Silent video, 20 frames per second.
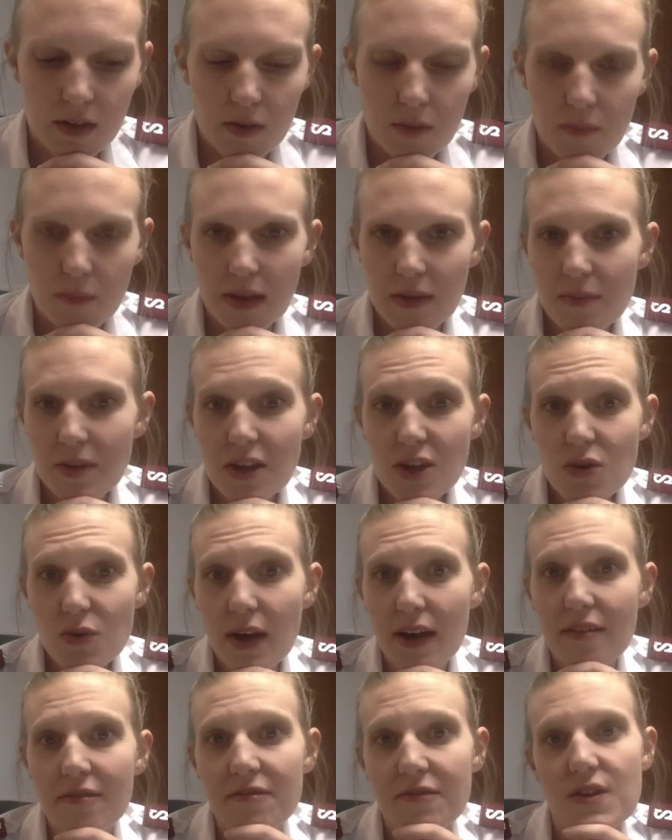maybe you
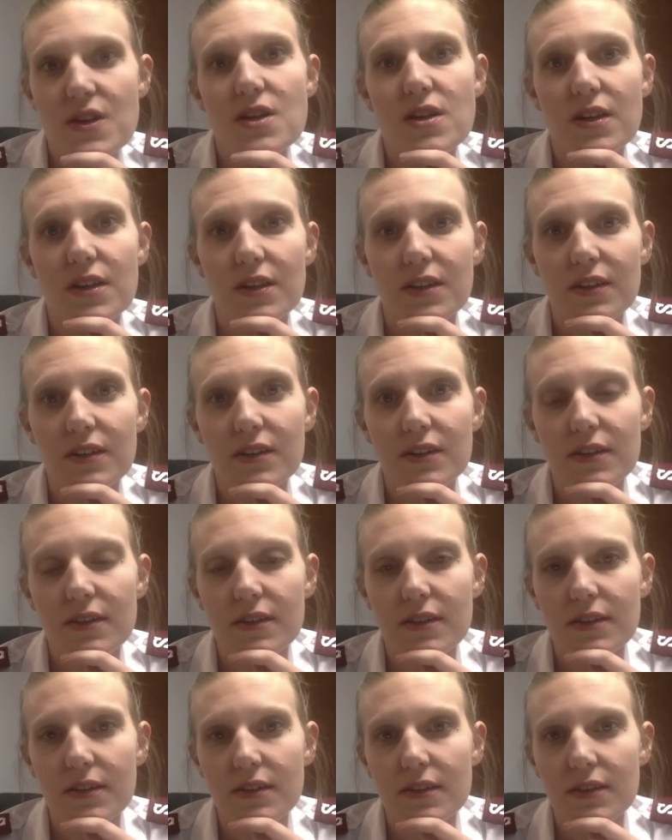have fear,
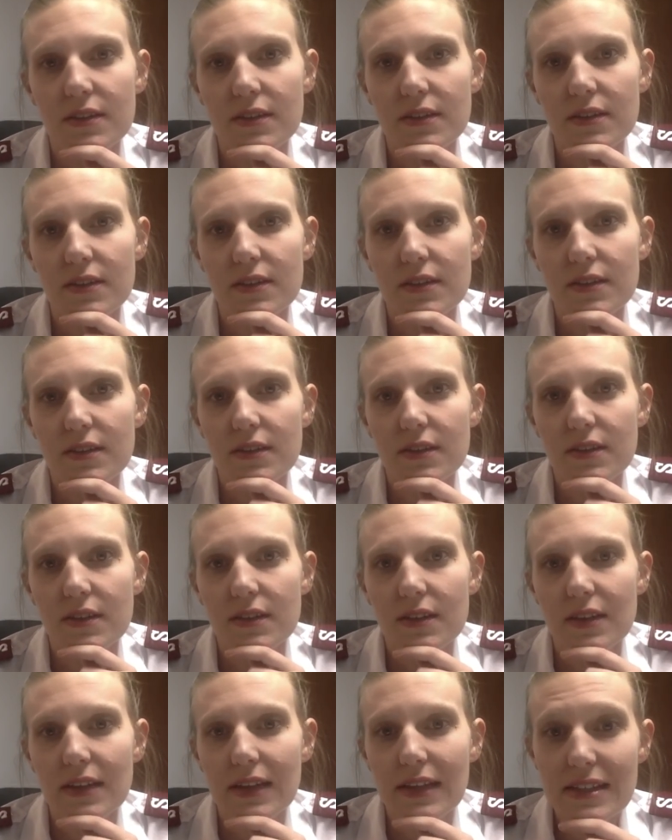
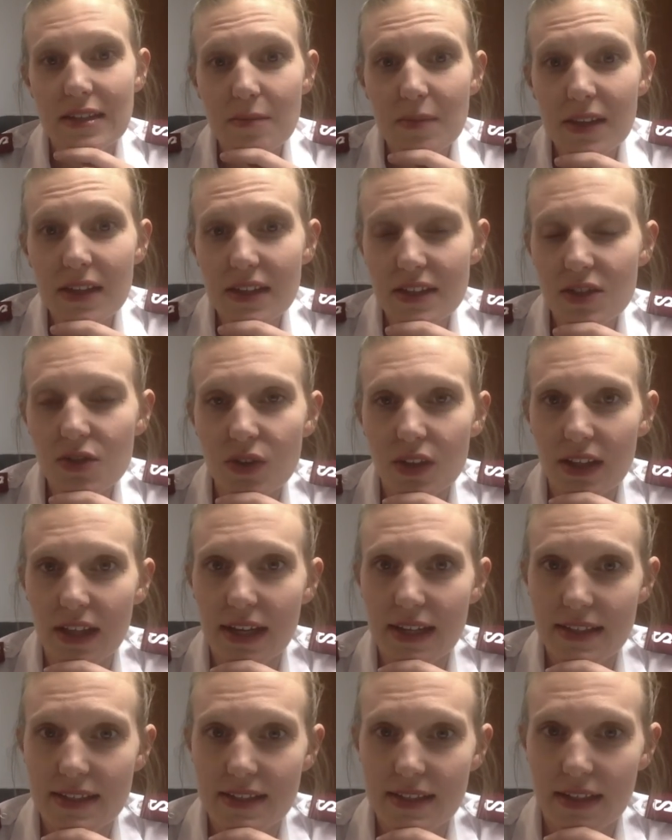like some of the
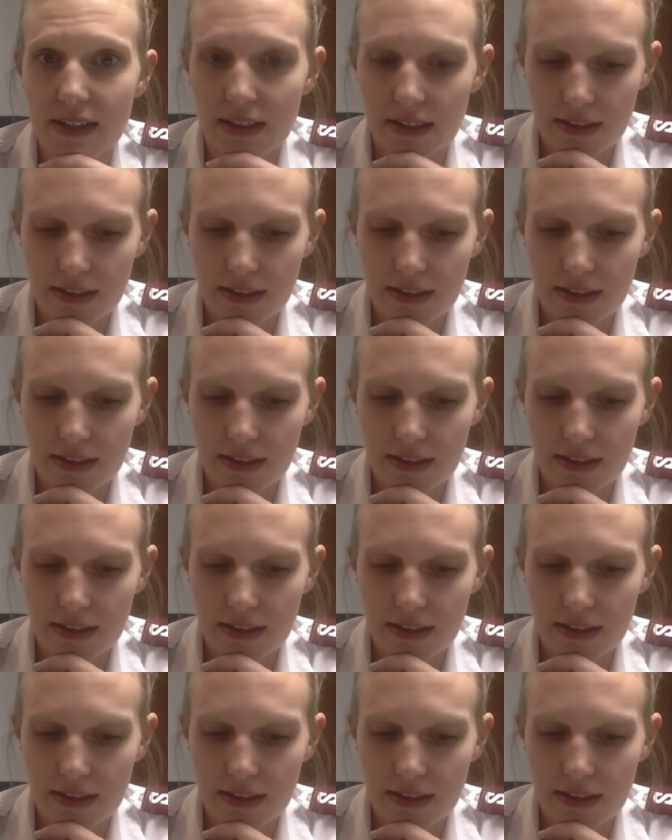Israelites did.